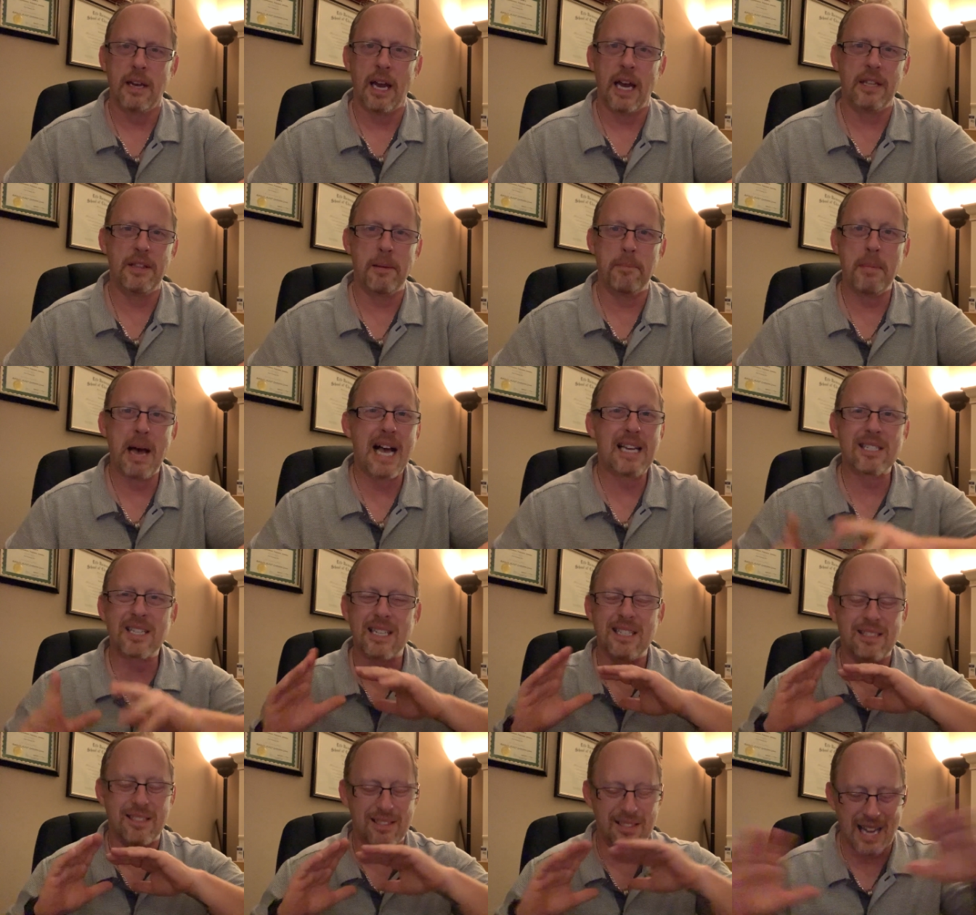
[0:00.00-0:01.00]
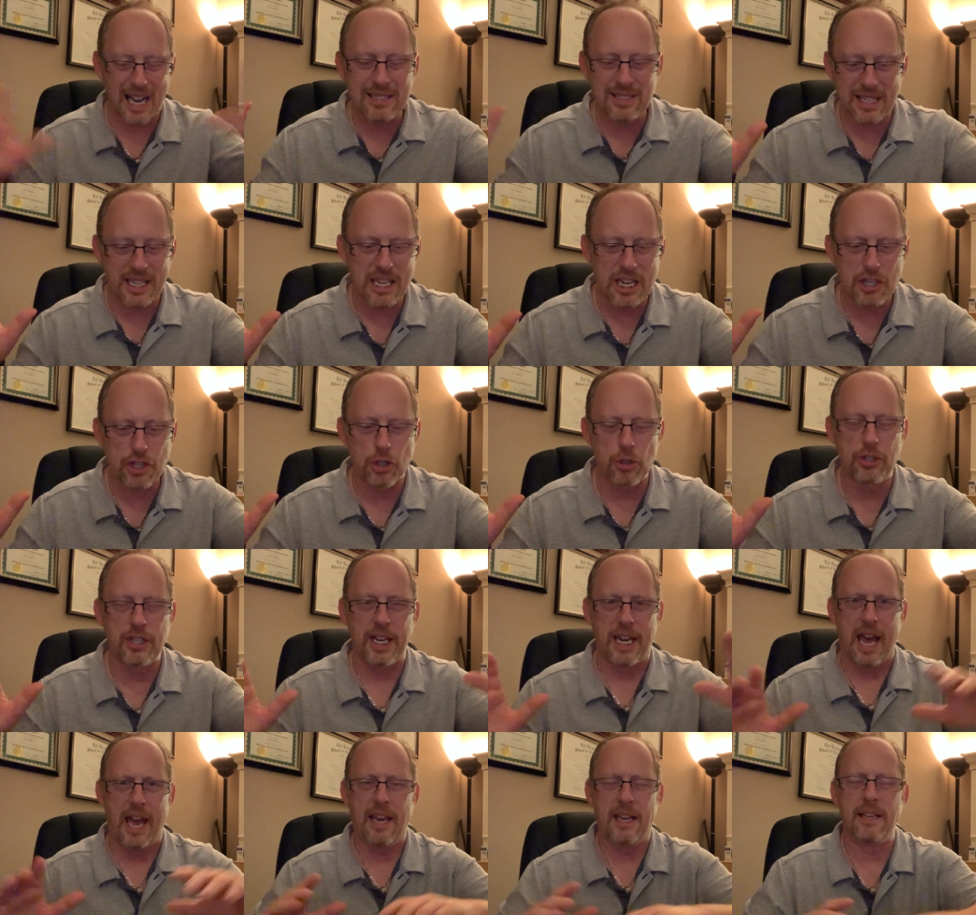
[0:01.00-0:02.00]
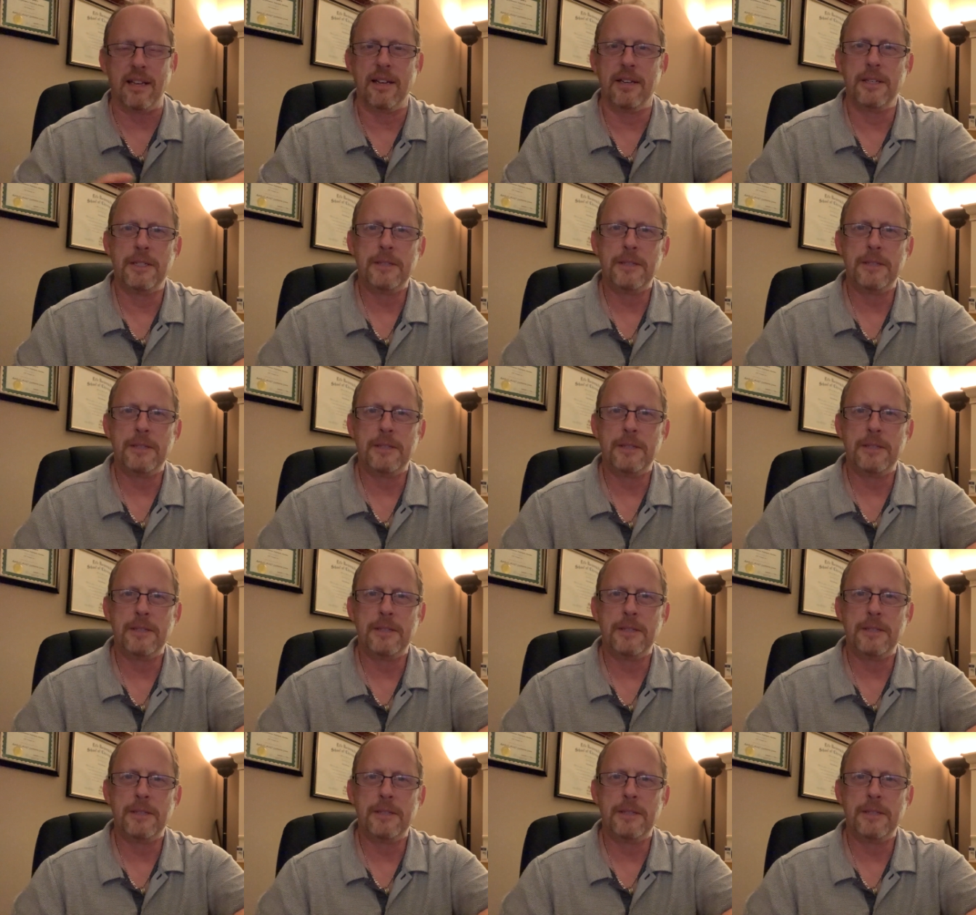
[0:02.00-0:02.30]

And the mask is not the issue today.